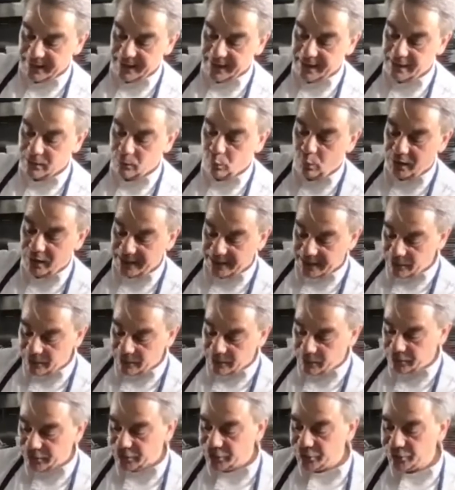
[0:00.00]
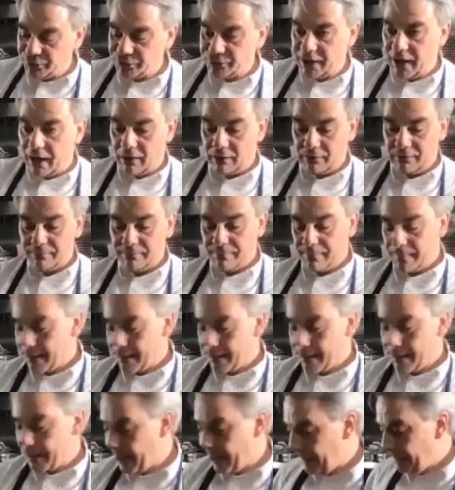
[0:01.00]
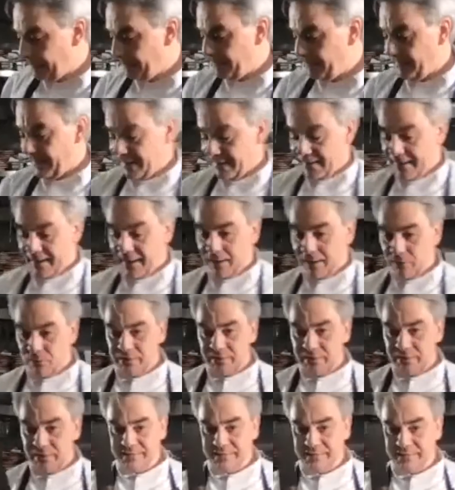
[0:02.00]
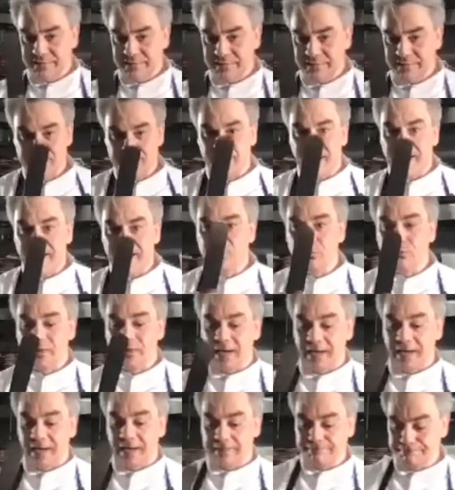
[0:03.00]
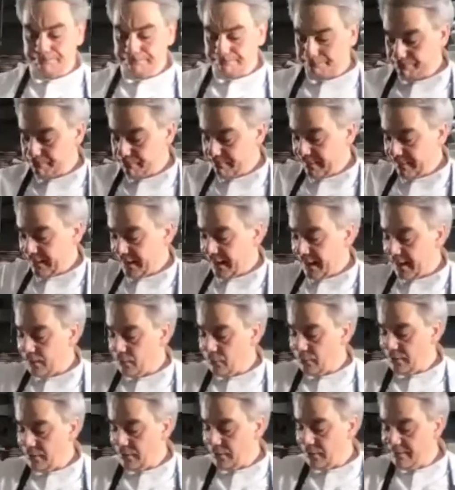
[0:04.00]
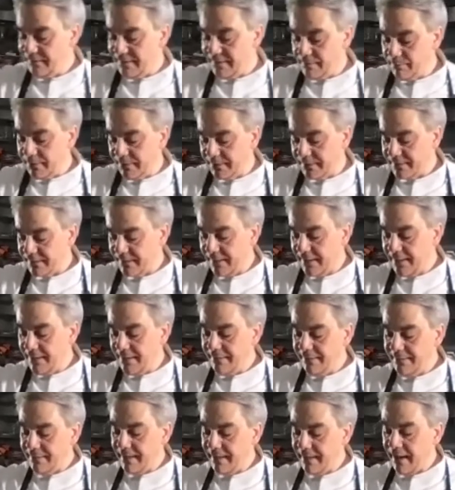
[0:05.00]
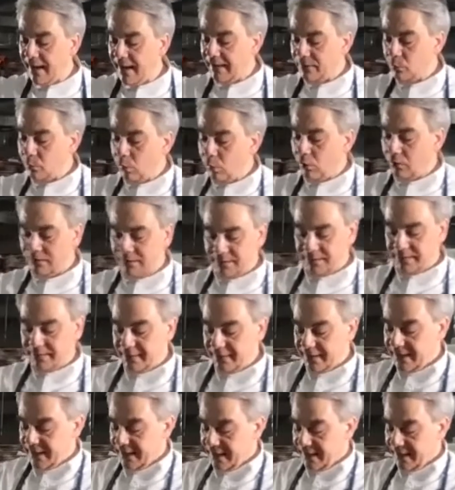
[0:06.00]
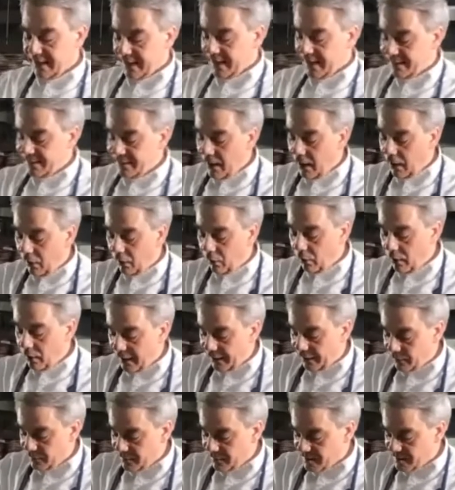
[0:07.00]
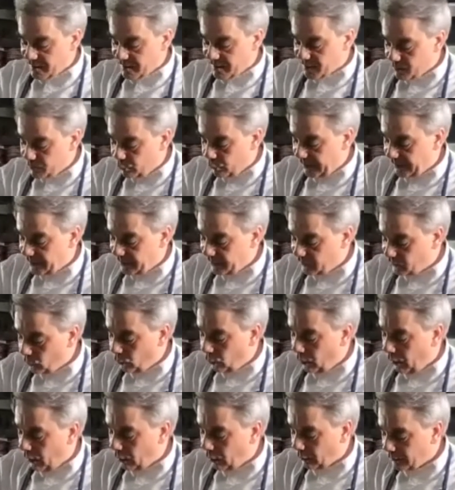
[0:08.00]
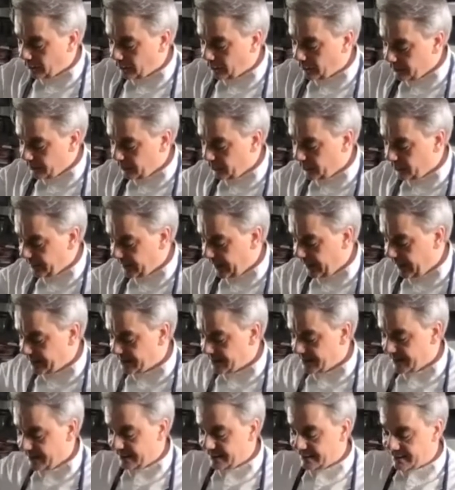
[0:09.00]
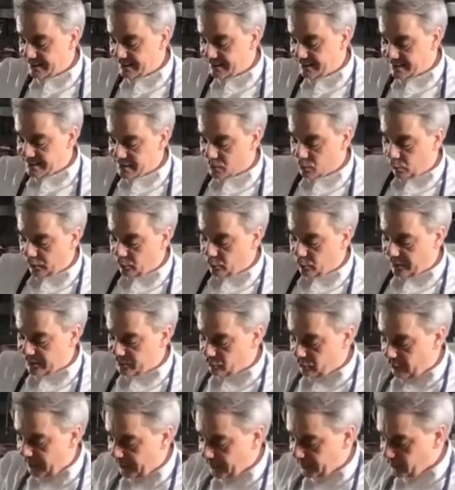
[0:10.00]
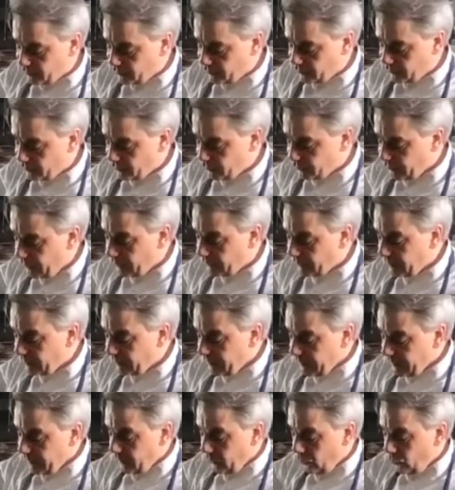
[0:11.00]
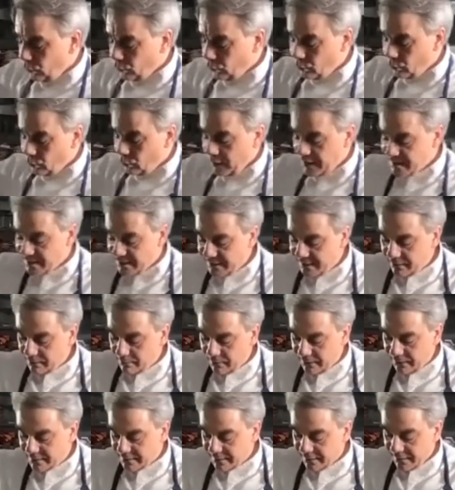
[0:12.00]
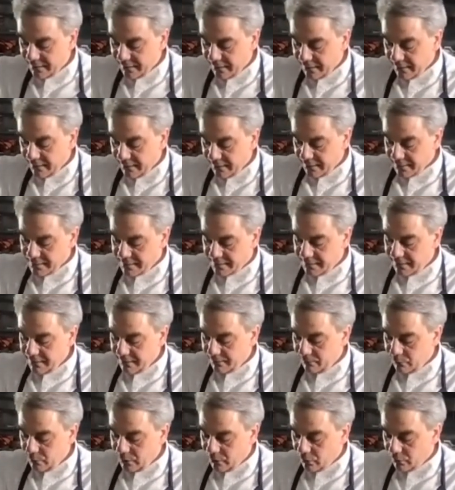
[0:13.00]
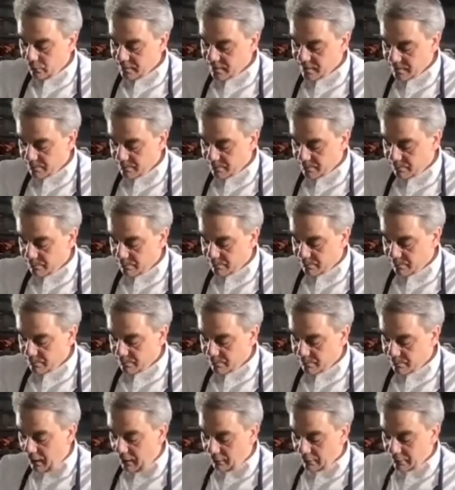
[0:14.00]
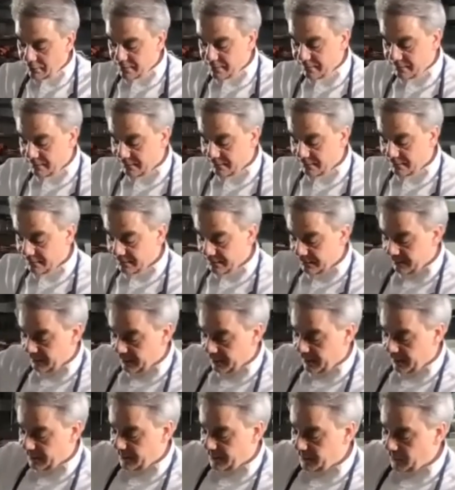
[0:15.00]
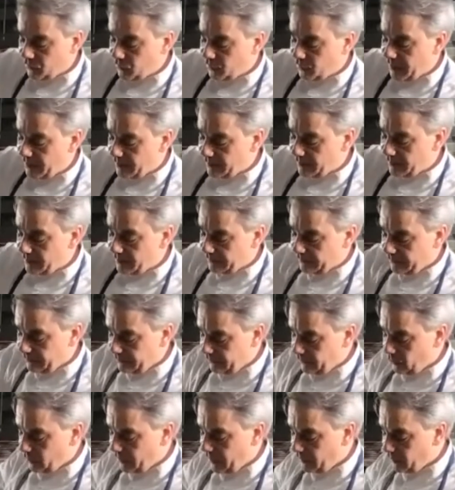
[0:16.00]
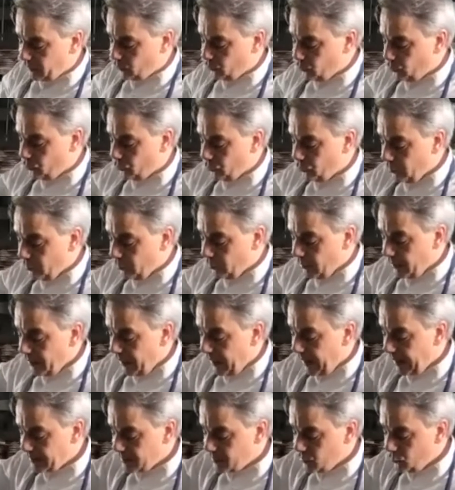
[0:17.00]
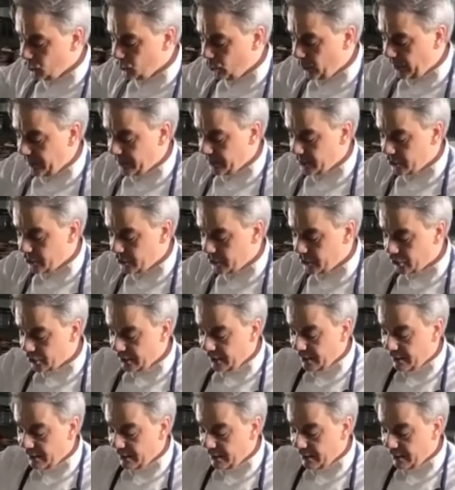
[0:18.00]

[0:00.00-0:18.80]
And what I'm gonna do now, I'm gonna take my spatula, I'm gonna dip it in the hot water, and now I'm gonna spread the dough out. Look at that. See, this is what we're trying to do now. Always a little bit. See, we're gonna spread it out. And here you can do as you wish.